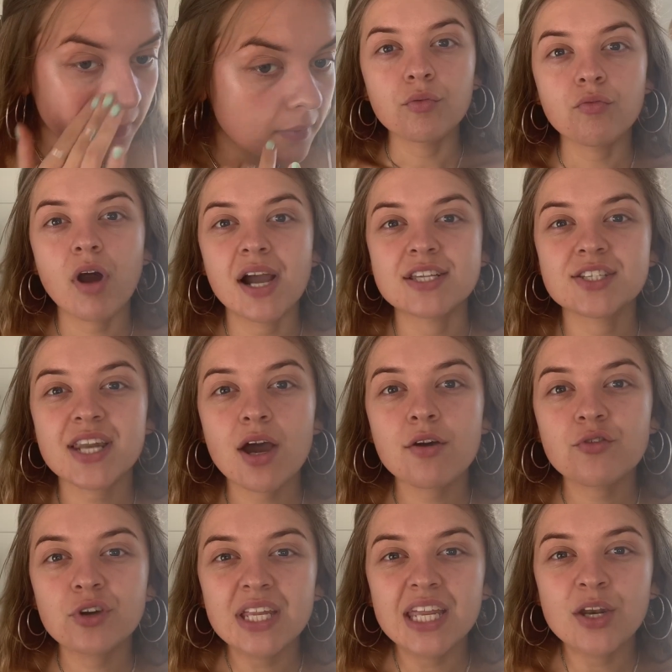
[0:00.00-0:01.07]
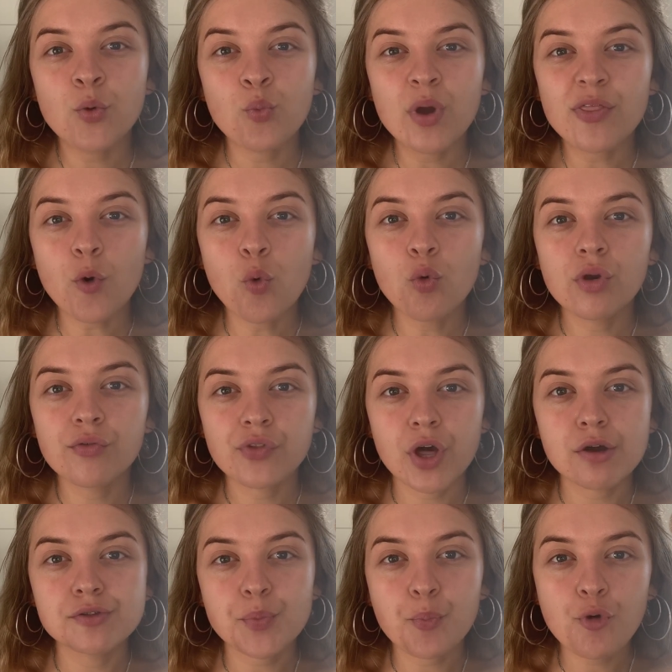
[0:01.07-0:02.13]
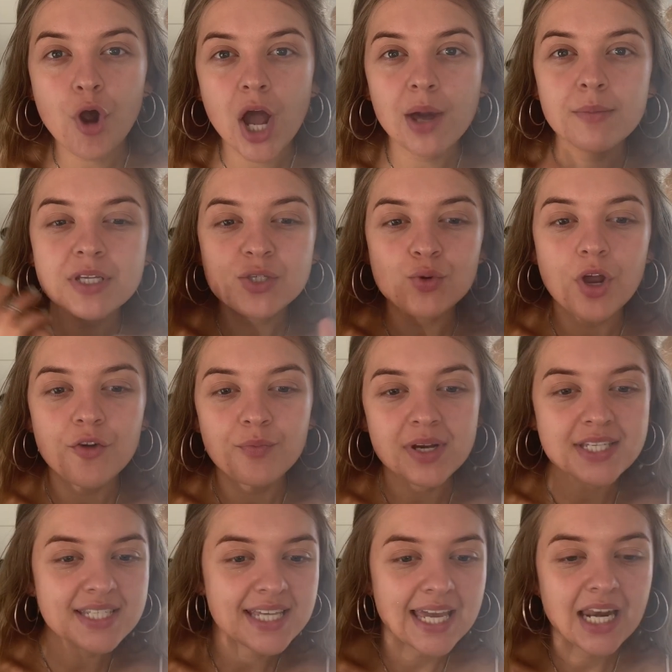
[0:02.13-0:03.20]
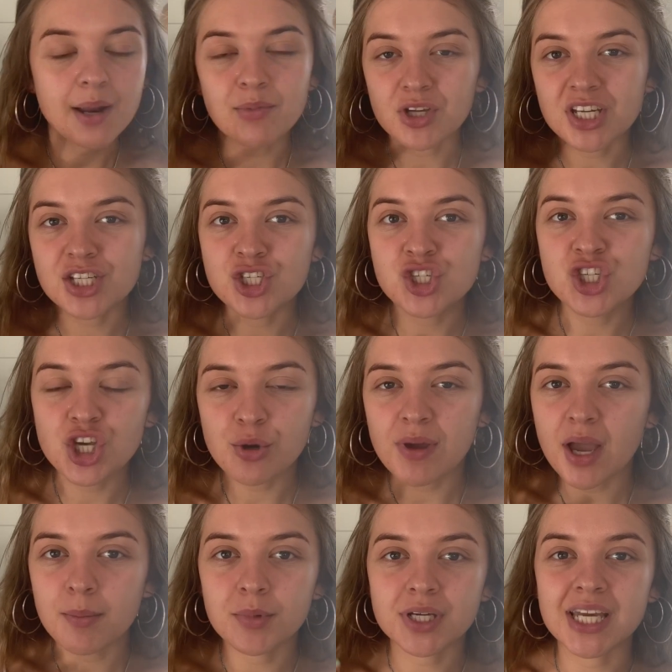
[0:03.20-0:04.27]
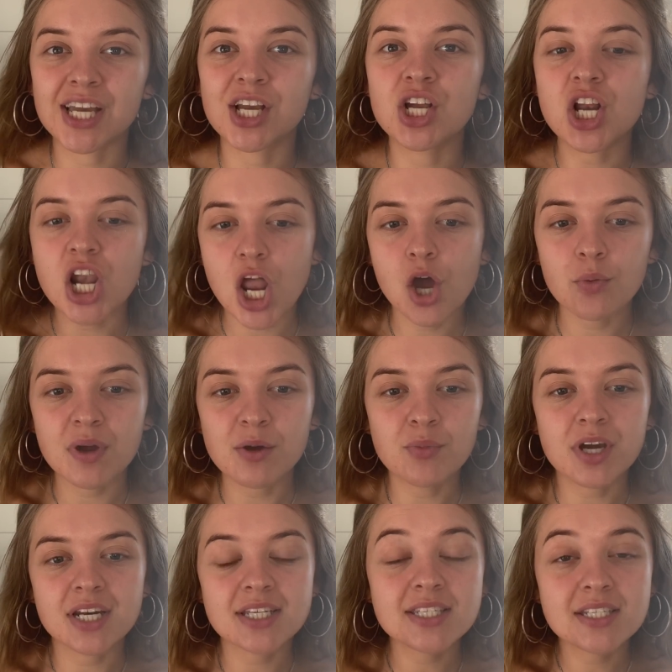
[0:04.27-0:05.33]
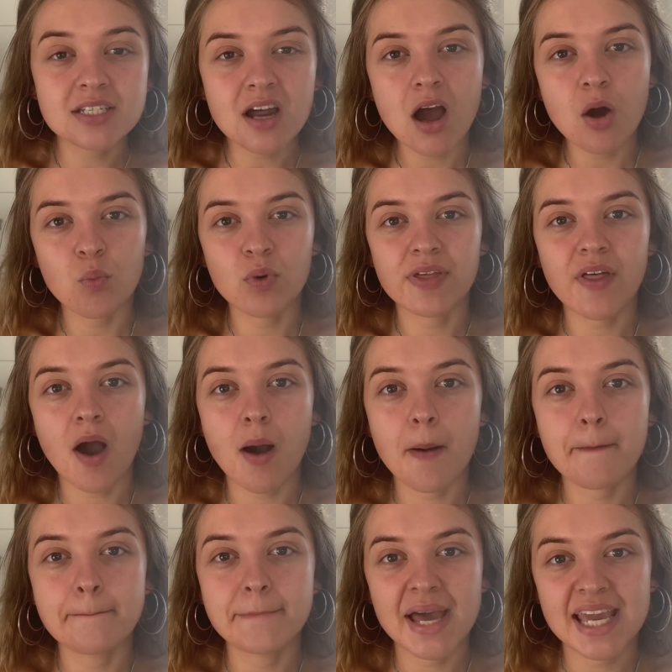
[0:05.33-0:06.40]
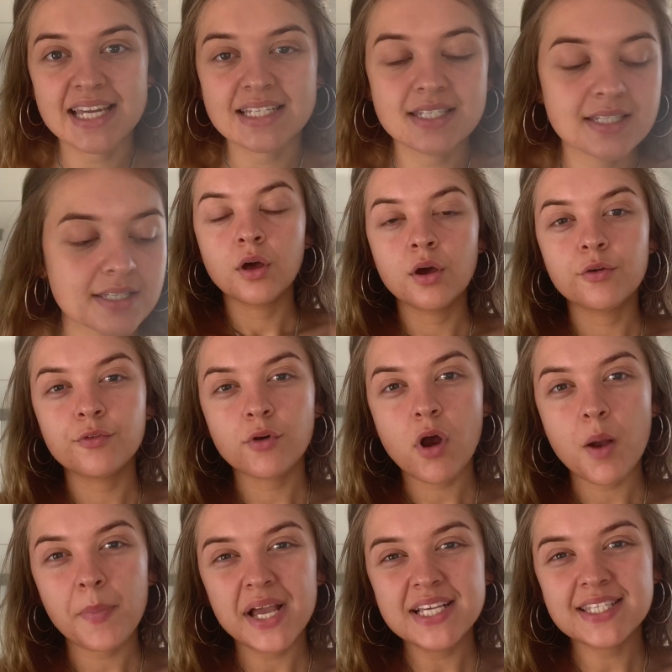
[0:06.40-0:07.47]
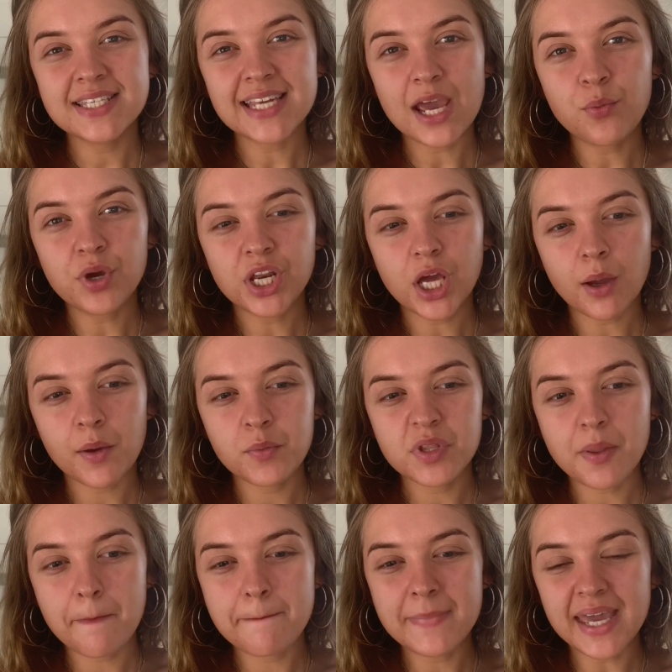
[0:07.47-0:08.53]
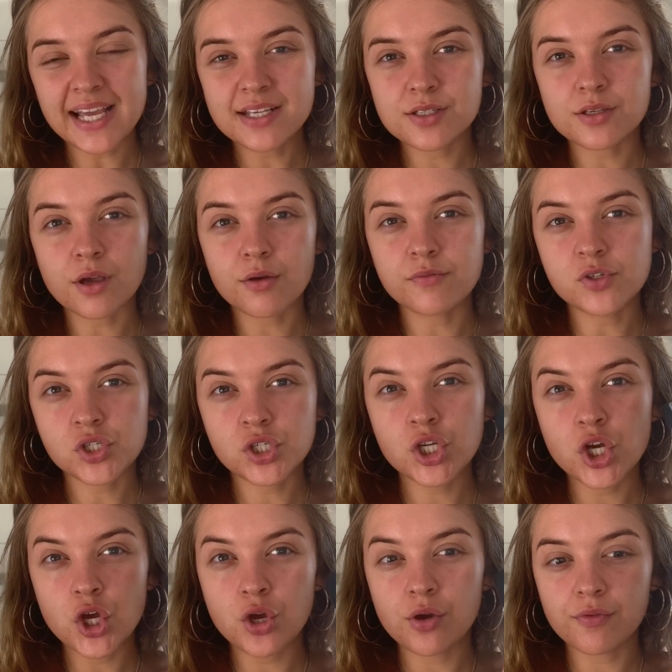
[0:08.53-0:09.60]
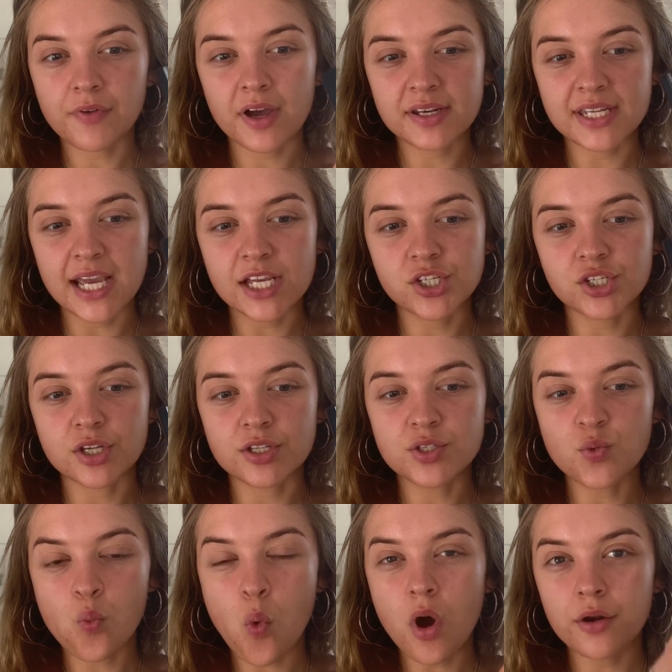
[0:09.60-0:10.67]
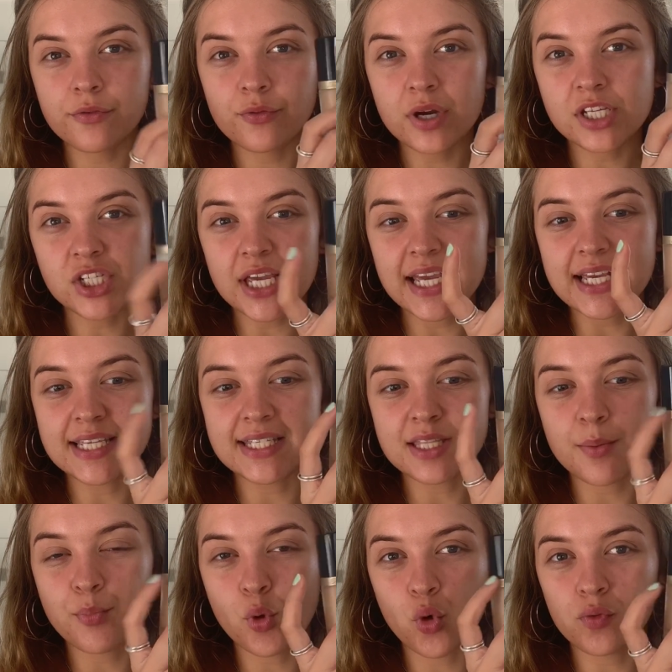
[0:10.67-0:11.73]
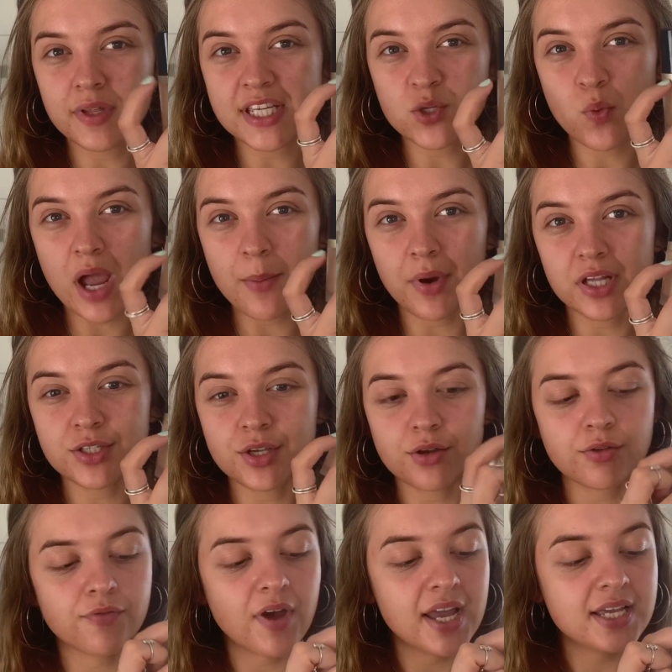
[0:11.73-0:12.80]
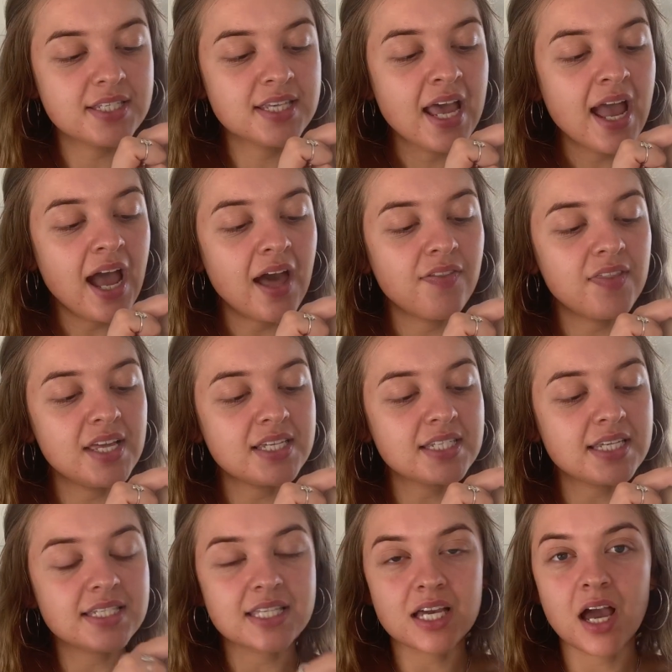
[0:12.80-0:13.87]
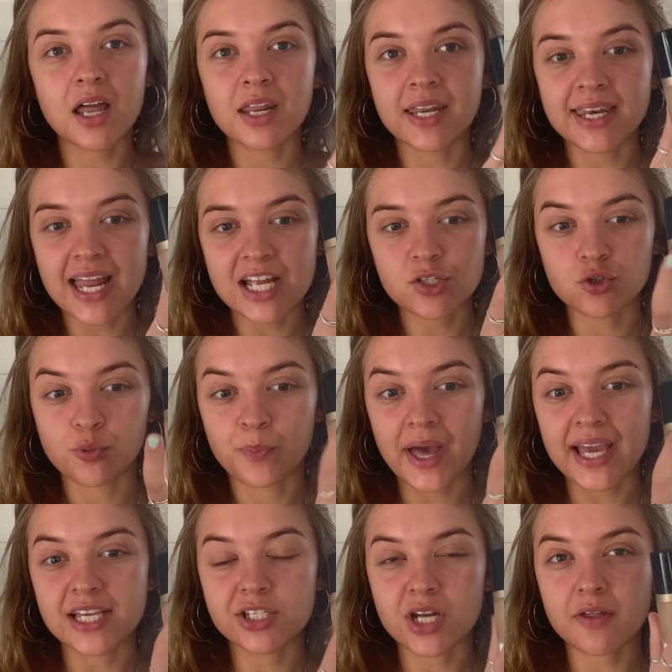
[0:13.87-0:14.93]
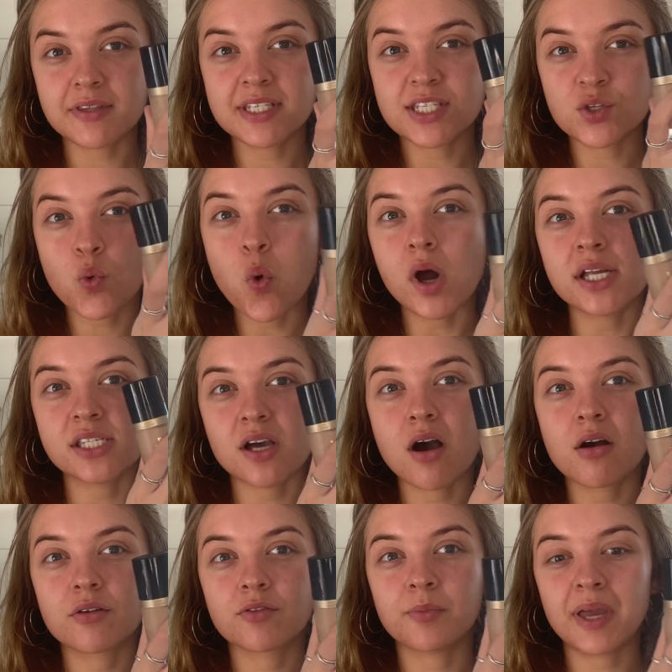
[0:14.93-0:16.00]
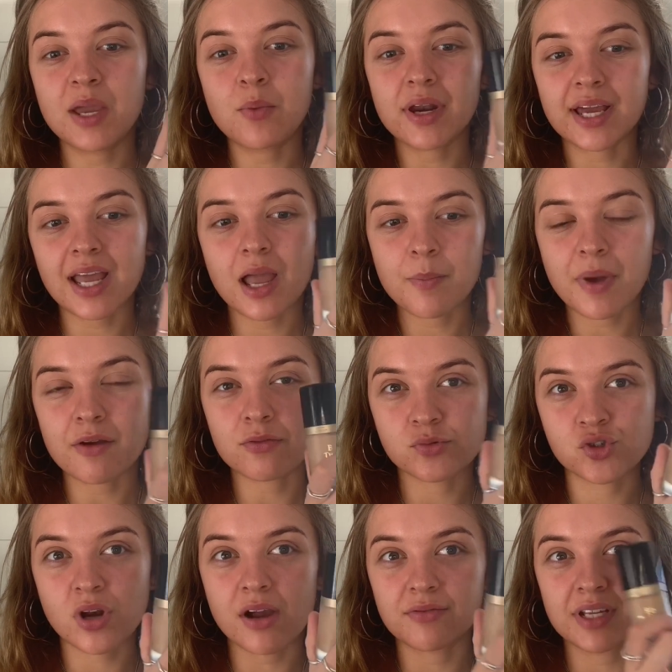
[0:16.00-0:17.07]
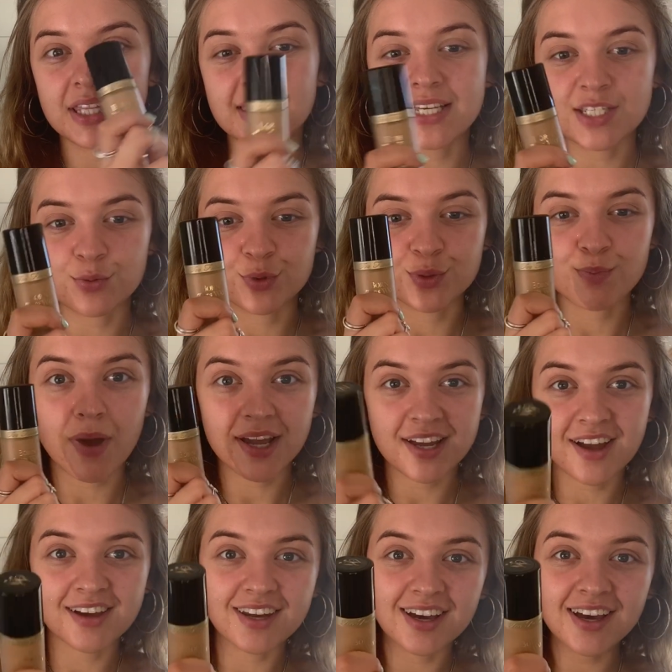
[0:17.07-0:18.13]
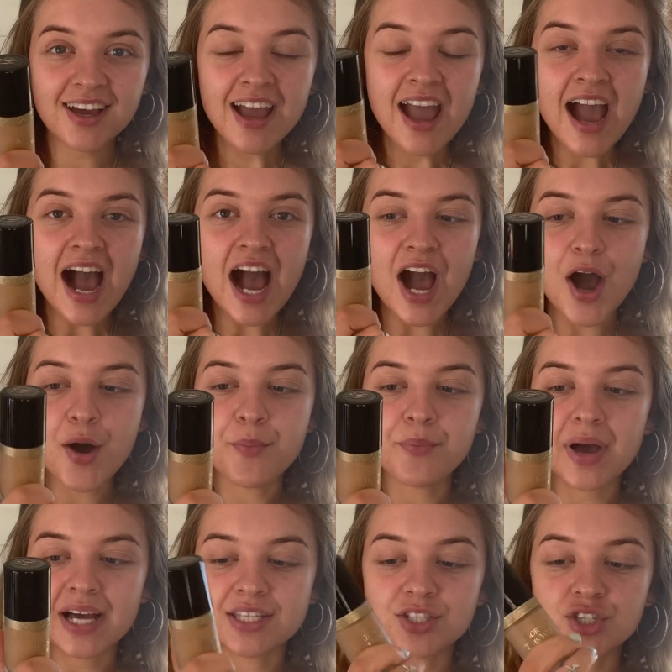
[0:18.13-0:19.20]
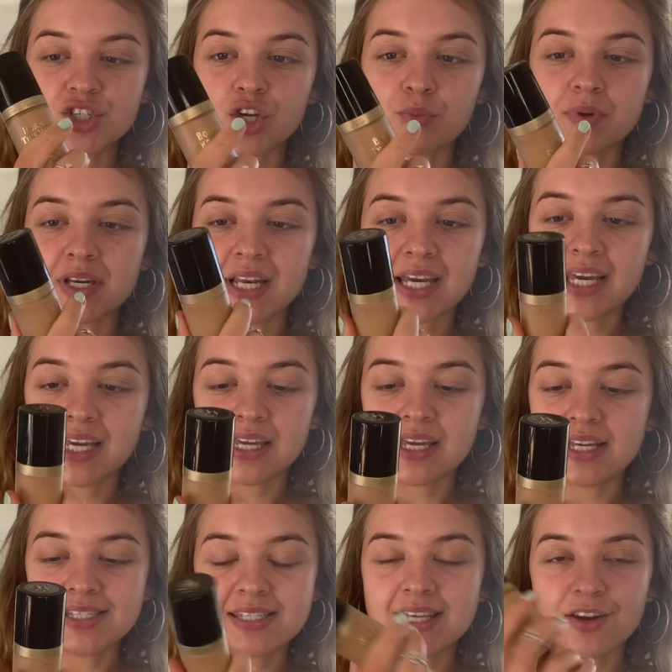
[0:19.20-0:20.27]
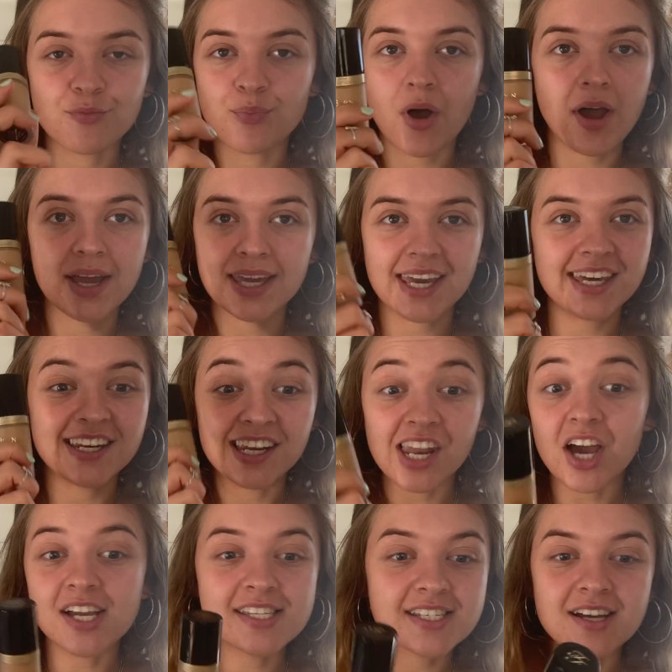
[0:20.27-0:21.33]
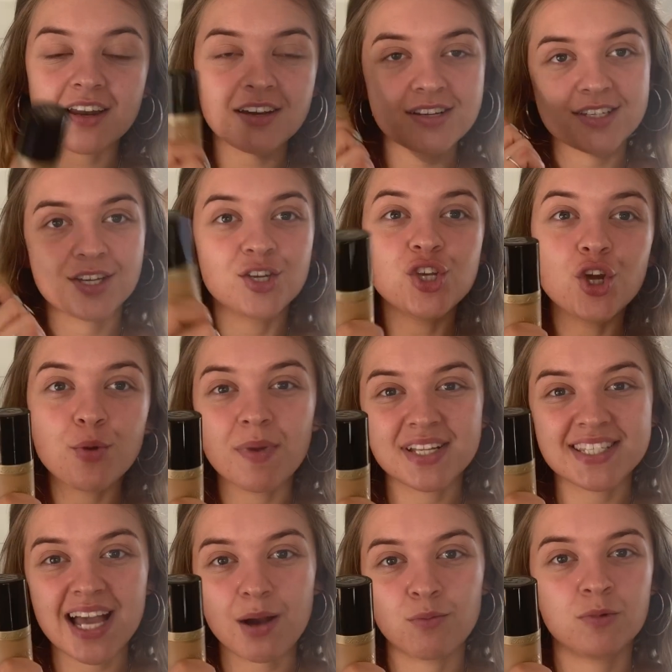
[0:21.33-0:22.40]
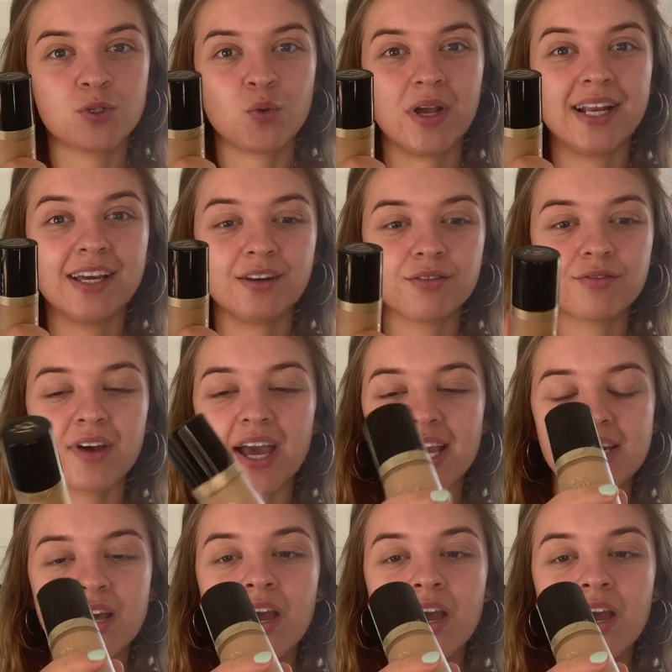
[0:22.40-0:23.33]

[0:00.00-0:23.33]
Right, so now I've gone in with all of those primers all over my skin. I'm looking dewy, I'm looking glowy. We're going to start with our base. For our base today, we're going to go in with a mix of two foundations, one of which is the Born This Way by Too Faced, and this is the colour Natural Beige. Now, this is quite dark for me. When I came back from travelling, this was my colour, and stupidly, instead of buying it in a lighter colour, because I knew my tan was quickly going to fade,